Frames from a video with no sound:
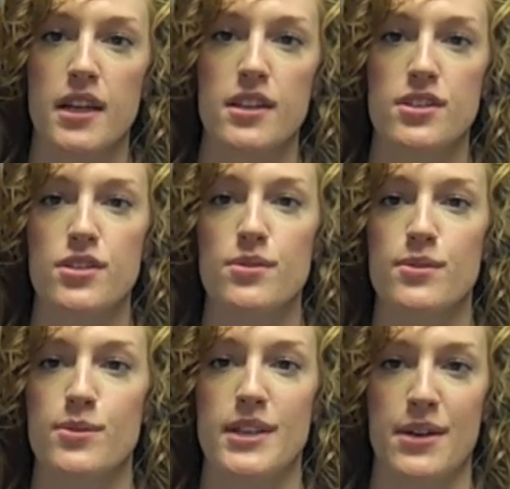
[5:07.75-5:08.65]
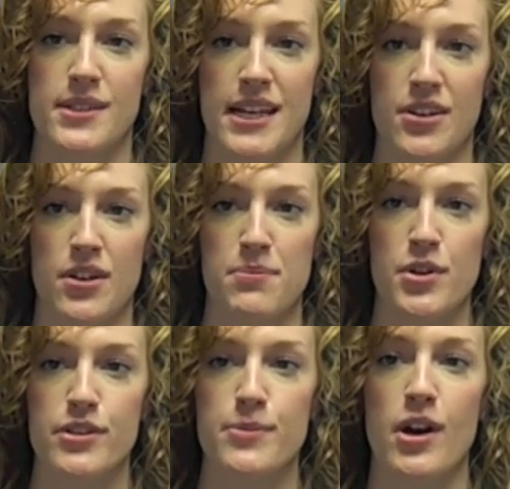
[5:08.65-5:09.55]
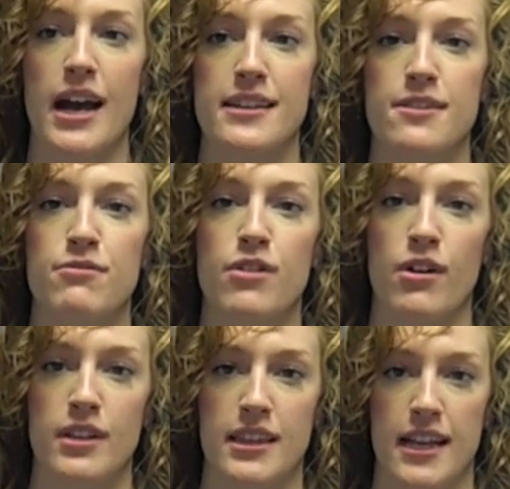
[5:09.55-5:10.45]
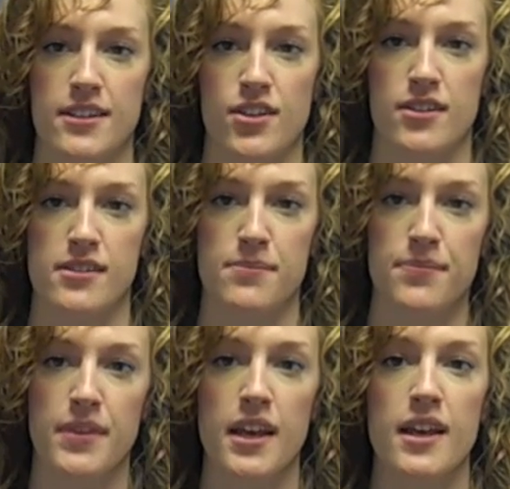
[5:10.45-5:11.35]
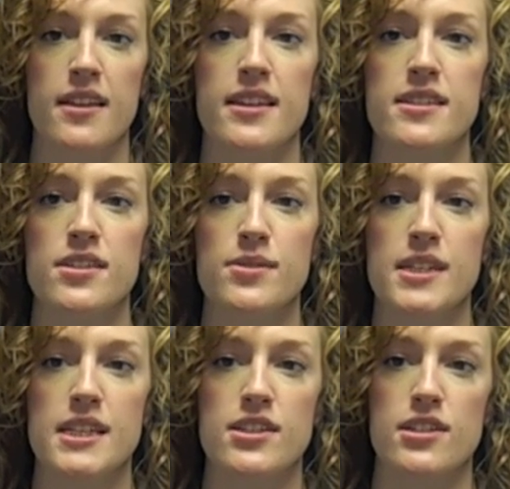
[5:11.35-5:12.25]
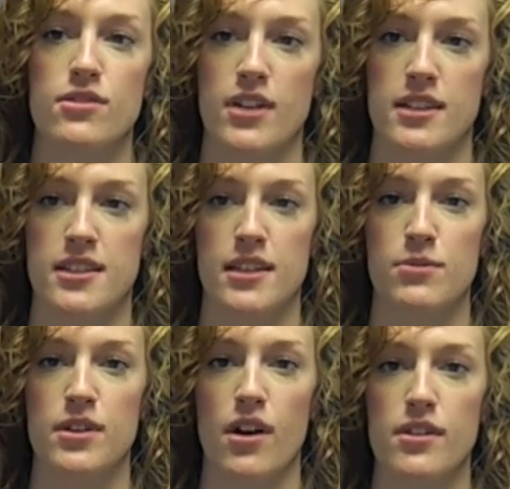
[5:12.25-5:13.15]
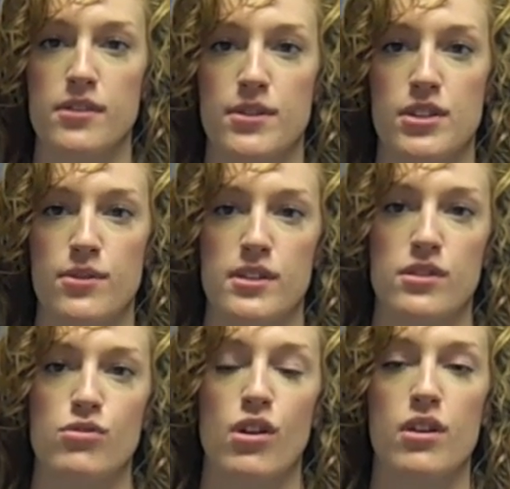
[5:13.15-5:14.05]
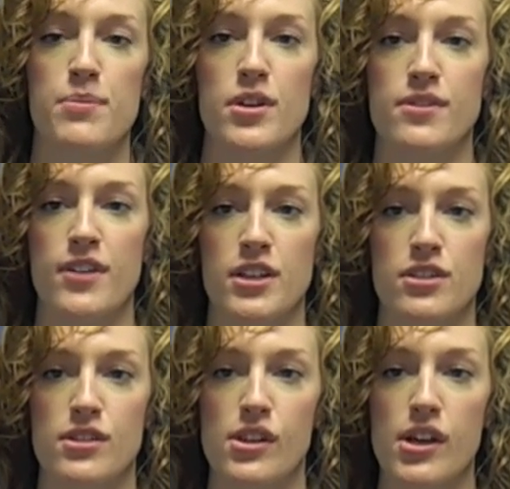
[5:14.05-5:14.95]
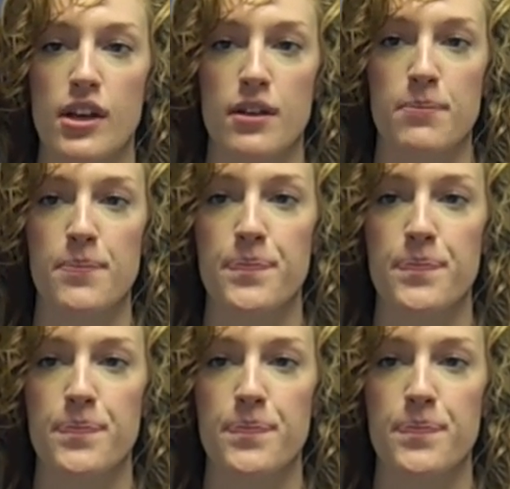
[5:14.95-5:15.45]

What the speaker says: Students would now take on a much more active role in lectures. This new teaching strategy would also induce a stronger motivation to learn.